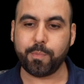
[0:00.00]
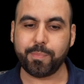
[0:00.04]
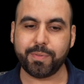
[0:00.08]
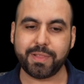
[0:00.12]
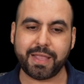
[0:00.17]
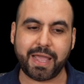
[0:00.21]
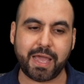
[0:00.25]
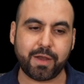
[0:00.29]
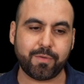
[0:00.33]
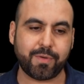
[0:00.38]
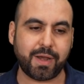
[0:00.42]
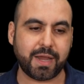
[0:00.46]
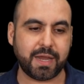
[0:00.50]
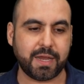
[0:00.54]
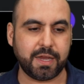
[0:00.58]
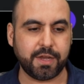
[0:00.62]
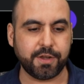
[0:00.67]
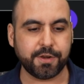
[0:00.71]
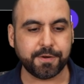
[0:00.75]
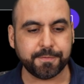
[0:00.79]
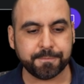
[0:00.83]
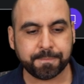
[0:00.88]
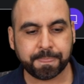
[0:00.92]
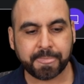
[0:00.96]
plan right
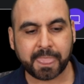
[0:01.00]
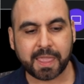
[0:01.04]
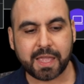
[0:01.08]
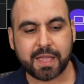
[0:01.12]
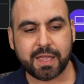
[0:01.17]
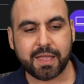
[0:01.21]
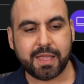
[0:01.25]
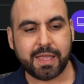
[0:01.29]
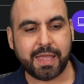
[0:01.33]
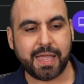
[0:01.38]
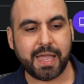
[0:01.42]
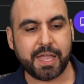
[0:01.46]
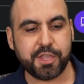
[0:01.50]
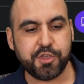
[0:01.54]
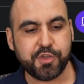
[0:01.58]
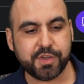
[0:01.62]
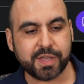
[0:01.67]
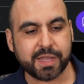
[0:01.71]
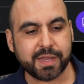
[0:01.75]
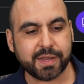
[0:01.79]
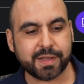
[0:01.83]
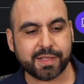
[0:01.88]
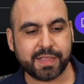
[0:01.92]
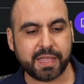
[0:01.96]
here, and you
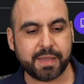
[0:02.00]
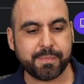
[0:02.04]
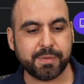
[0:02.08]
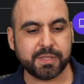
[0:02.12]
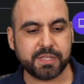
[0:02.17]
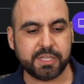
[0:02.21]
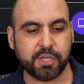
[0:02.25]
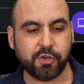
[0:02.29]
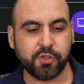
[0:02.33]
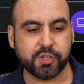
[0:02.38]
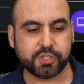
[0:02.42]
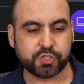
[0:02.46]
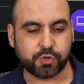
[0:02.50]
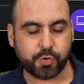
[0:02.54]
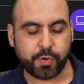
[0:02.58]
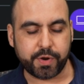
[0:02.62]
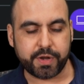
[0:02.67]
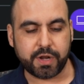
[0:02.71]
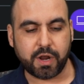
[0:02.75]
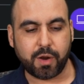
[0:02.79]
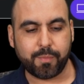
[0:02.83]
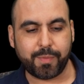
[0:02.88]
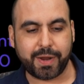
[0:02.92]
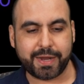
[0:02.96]
can claim a deal that's
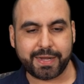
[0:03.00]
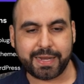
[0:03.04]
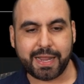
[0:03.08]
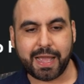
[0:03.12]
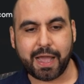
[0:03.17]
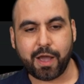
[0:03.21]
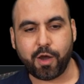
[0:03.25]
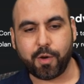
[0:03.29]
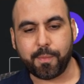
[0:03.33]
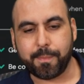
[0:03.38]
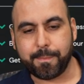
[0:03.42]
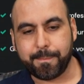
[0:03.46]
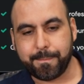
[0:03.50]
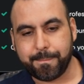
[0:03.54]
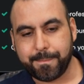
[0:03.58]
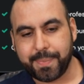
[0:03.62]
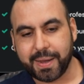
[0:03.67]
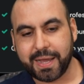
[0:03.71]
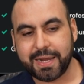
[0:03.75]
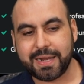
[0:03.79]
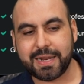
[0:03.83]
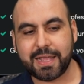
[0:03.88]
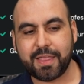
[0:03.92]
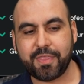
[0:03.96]
going on right now.
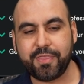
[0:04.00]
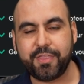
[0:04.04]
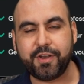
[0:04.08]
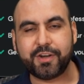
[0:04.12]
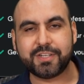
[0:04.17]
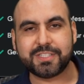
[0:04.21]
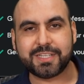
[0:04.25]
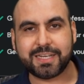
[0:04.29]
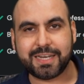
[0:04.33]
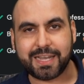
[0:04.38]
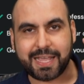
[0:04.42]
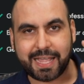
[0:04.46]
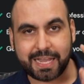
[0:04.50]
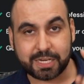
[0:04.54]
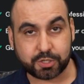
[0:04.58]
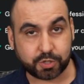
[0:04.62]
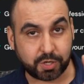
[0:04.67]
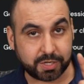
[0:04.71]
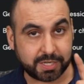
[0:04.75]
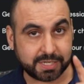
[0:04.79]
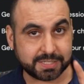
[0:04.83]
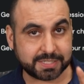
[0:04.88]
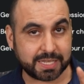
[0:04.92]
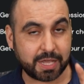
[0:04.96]
But there's an
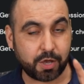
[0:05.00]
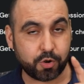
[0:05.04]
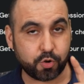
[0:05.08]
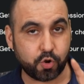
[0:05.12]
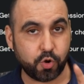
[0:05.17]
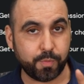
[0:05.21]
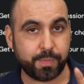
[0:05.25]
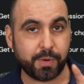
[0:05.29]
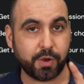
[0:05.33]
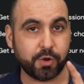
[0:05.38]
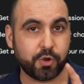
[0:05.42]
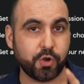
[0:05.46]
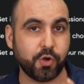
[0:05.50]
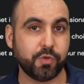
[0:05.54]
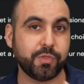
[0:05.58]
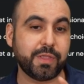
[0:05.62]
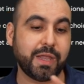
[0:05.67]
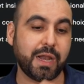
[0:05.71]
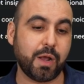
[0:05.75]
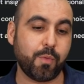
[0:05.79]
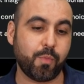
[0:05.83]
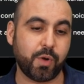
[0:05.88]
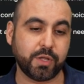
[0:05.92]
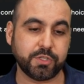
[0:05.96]
extra discount coupon code
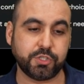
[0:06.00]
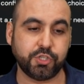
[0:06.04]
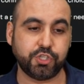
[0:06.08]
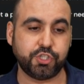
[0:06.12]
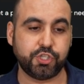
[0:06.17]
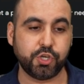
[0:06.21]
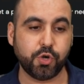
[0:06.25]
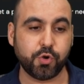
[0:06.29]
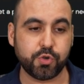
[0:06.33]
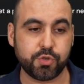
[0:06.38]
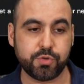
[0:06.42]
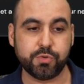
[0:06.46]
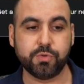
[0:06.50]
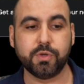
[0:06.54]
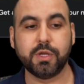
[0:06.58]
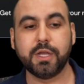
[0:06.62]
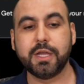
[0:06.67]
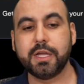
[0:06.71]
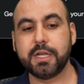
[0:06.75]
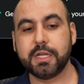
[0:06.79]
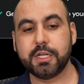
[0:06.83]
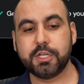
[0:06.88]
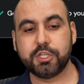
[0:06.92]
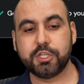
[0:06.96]
that I want to show you.
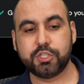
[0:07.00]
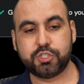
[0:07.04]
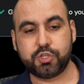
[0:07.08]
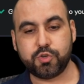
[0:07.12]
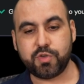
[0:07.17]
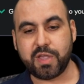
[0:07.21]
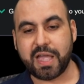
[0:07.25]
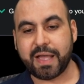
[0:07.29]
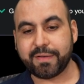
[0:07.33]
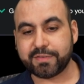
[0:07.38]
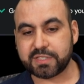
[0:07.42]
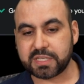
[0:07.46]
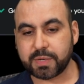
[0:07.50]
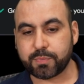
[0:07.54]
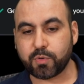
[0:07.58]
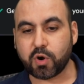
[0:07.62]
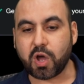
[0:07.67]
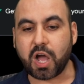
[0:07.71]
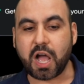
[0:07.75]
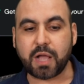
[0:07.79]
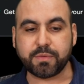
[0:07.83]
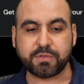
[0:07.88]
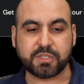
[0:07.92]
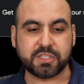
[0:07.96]
So you have several
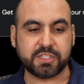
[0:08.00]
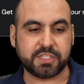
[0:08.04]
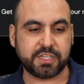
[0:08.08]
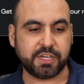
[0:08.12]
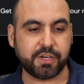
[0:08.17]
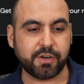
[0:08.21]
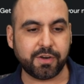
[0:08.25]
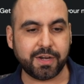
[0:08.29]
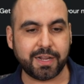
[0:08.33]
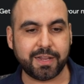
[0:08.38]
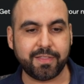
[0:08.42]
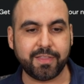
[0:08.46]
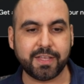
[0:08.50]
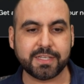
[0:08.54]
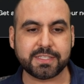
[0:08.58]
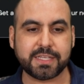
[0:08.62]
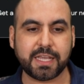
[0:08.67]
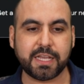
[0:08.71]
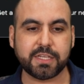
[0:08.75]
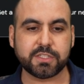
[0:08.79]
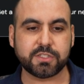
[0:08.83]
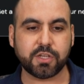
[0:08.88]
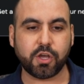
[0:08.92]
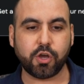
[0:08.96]
options here. And in this
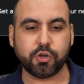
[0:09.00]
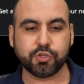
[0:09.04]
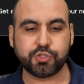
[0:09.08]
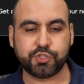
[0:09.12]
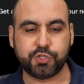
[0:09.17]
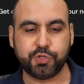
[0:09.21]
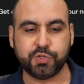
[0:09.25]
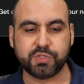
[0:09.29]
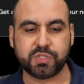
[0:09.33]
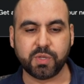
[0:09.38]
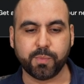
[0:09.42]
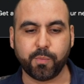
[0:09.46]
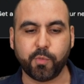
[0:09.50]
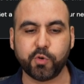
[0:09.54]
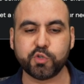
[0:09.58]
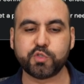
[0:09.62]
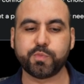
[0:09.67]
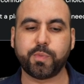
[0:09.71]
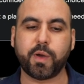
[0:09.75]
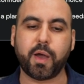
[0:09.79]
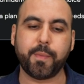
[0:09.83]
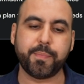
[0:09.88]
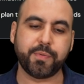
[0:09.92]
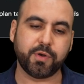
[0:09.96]
case, I'll choose the most
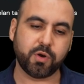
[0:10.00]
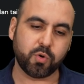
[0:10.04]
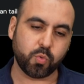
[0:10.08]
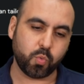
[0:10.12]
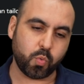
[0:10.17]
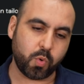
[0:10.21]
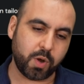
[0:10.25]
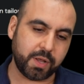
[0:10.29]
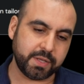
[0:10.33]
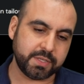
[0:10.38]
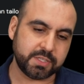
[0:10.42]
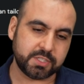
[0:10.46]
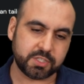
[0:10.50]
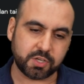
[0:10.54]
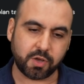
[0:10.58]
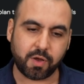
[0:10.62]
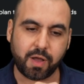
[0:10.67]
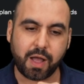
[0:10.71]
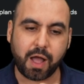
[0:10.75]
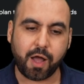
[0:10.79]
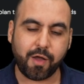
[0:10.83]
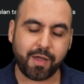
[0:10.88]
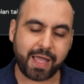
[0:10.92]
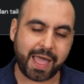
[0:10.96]
popular one. So
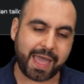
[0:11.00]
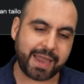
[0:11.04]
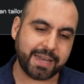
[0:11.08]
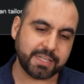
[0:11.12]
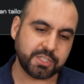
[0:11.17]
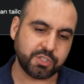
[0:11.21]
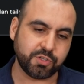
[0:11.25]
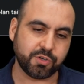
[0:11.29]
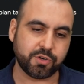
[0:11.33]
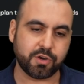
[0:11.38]
I'll add it to